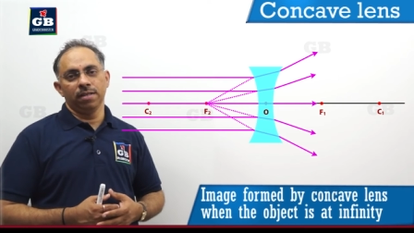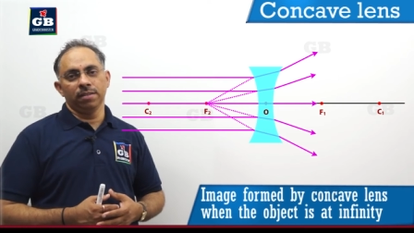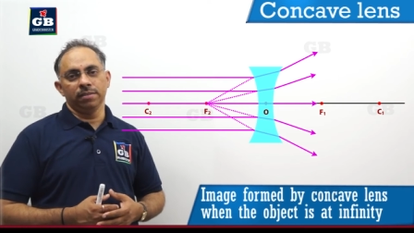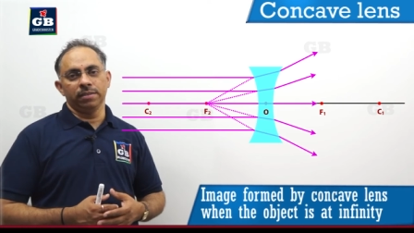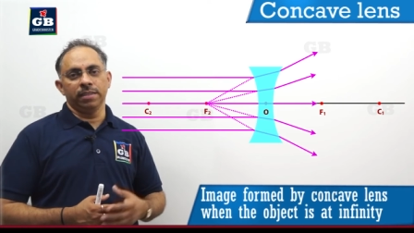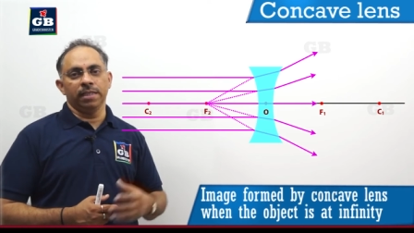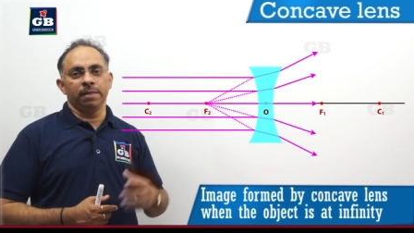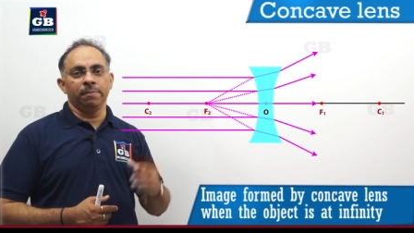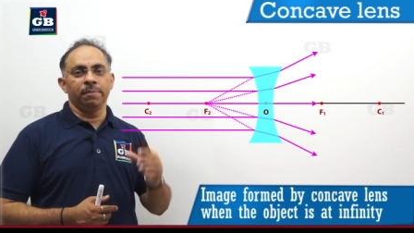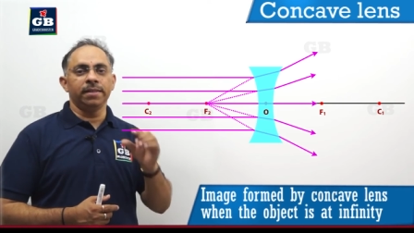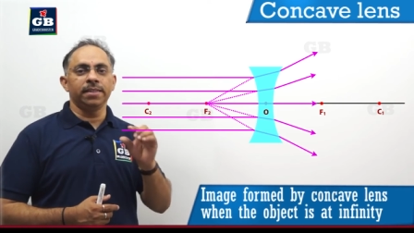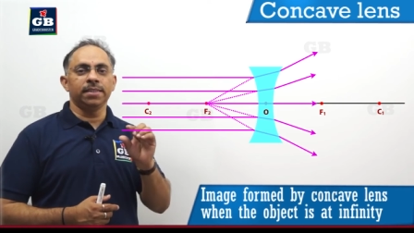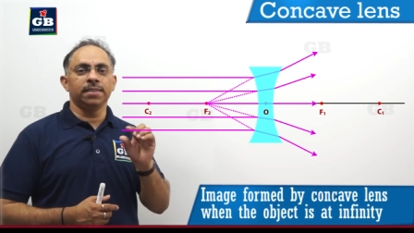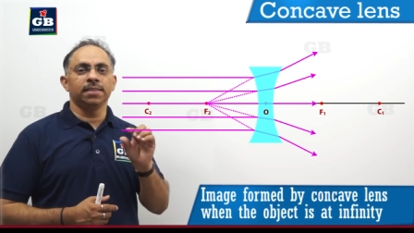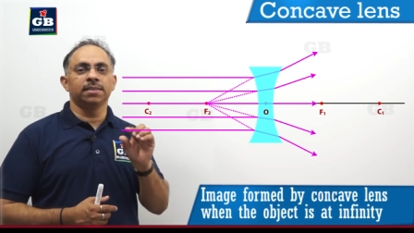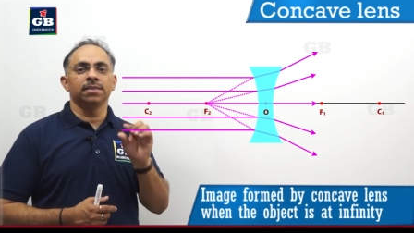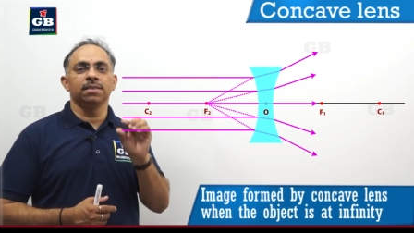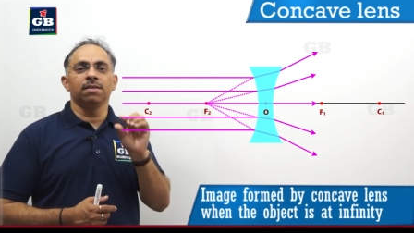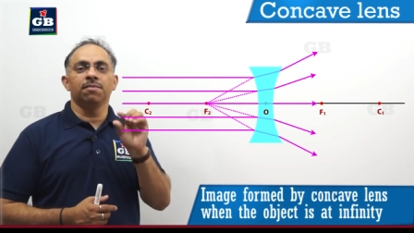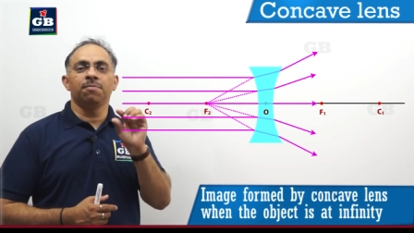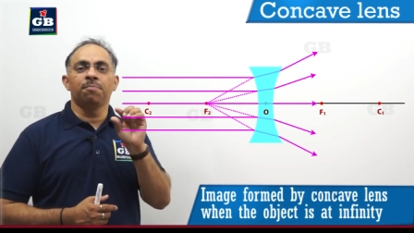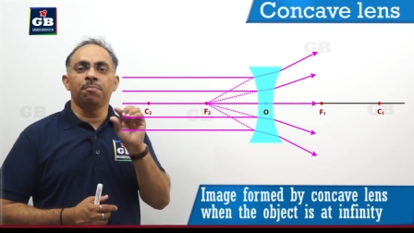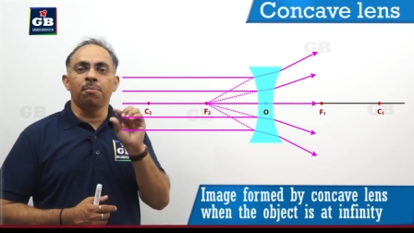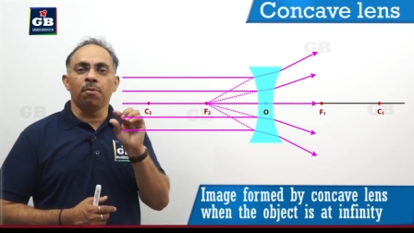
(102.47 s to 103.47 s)
The image is
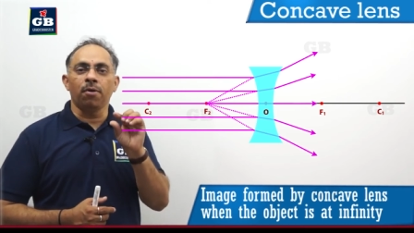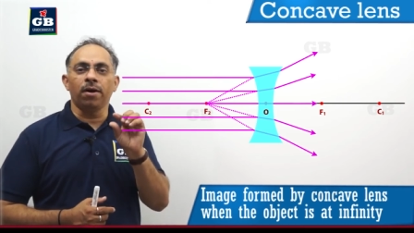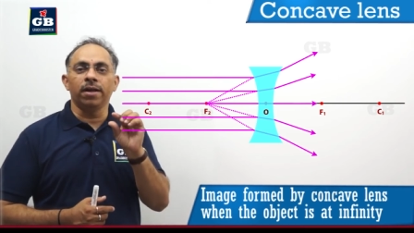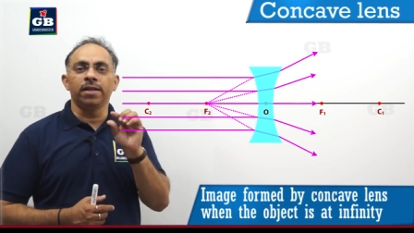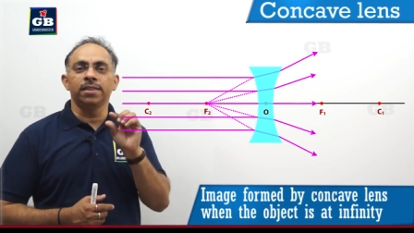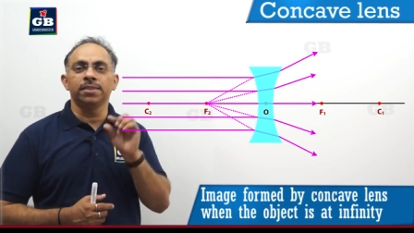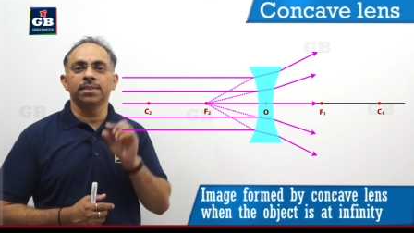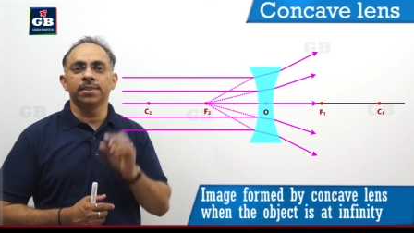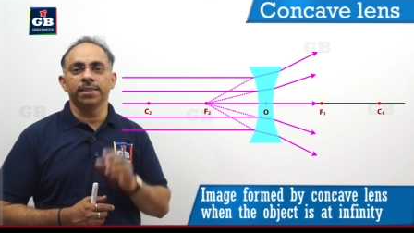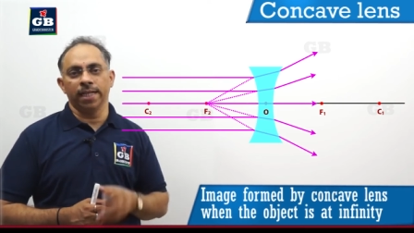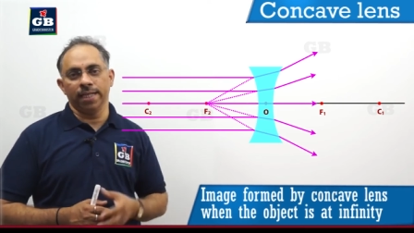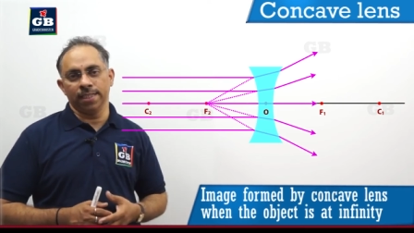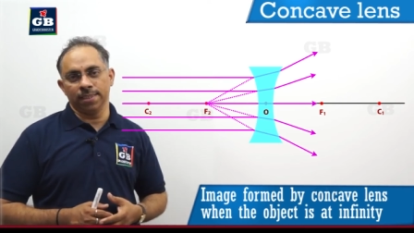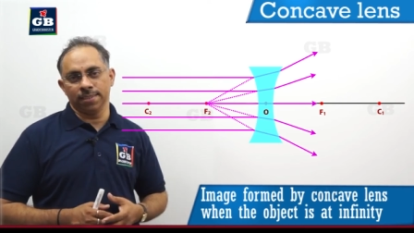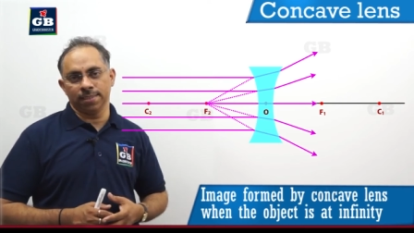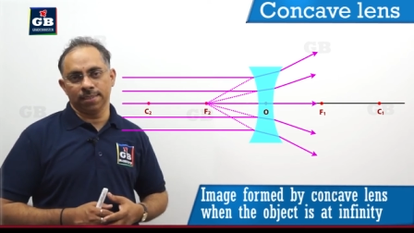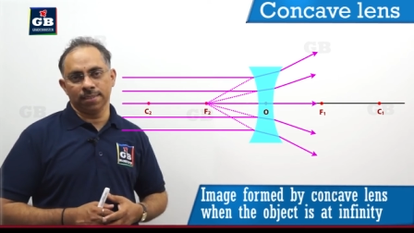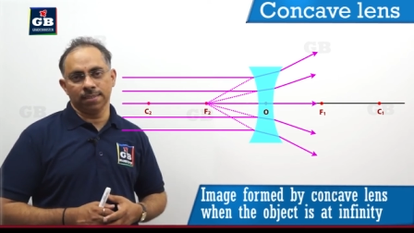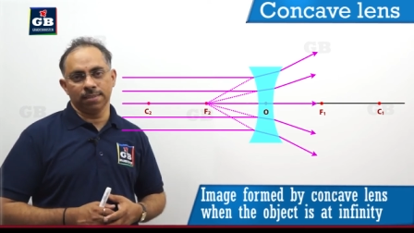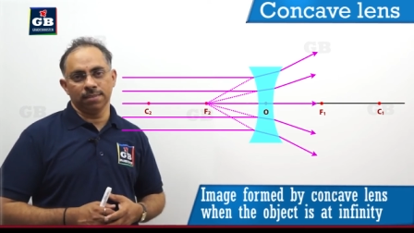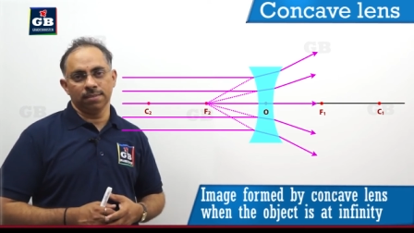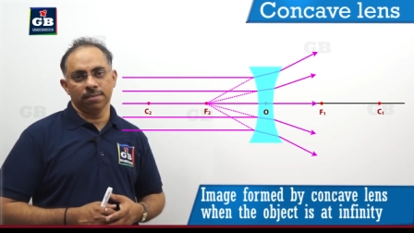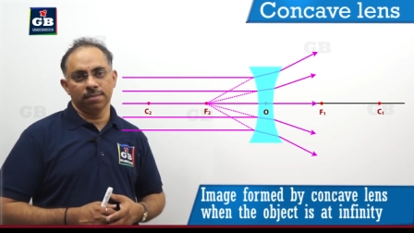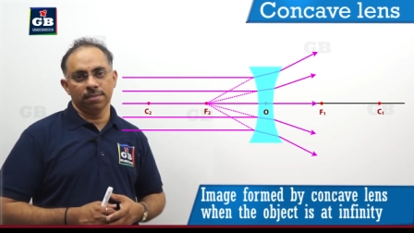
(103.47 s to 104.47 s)
of point
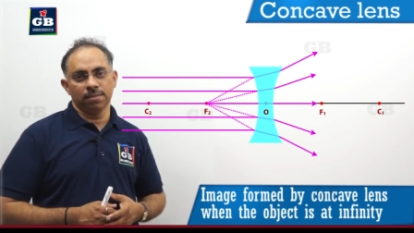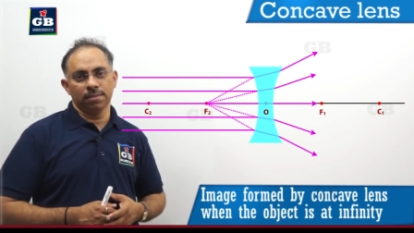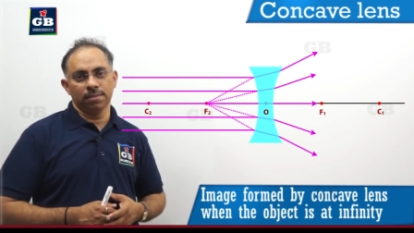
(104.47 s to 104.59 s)
size